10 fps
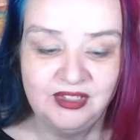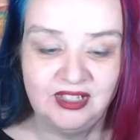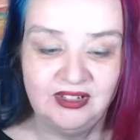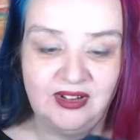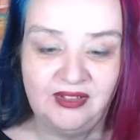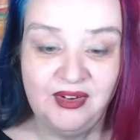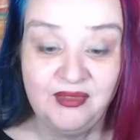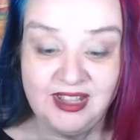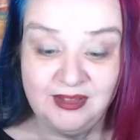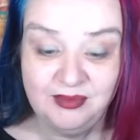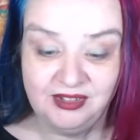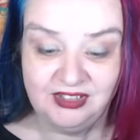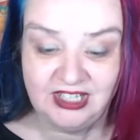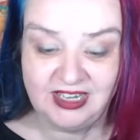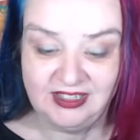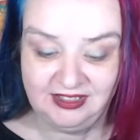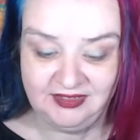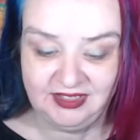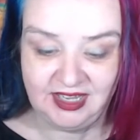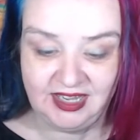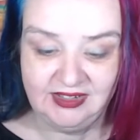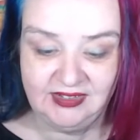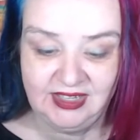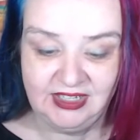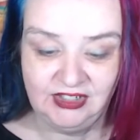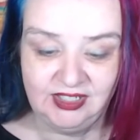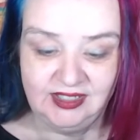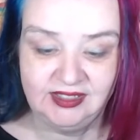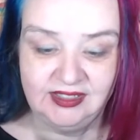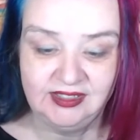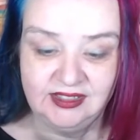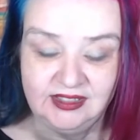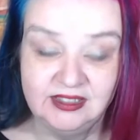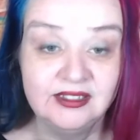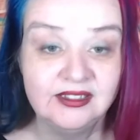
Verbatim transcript: So I've not read the books yet, so it's kind of interesting to